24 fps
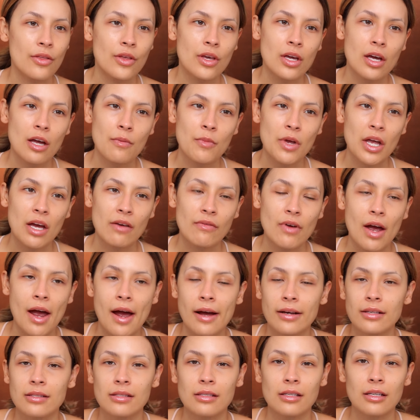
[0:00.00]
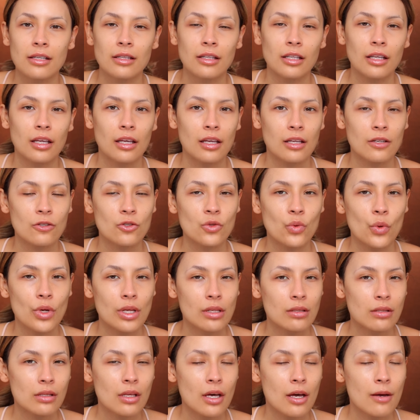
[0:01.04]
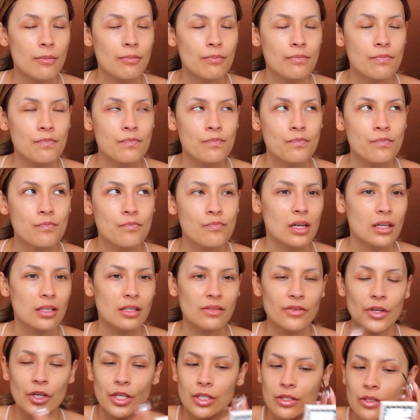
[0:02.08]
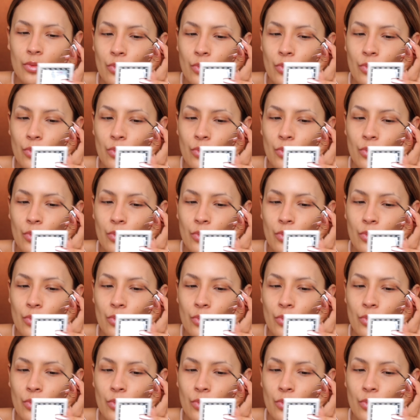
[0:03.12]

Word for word: I think I may have accidentally tweezed them. It's very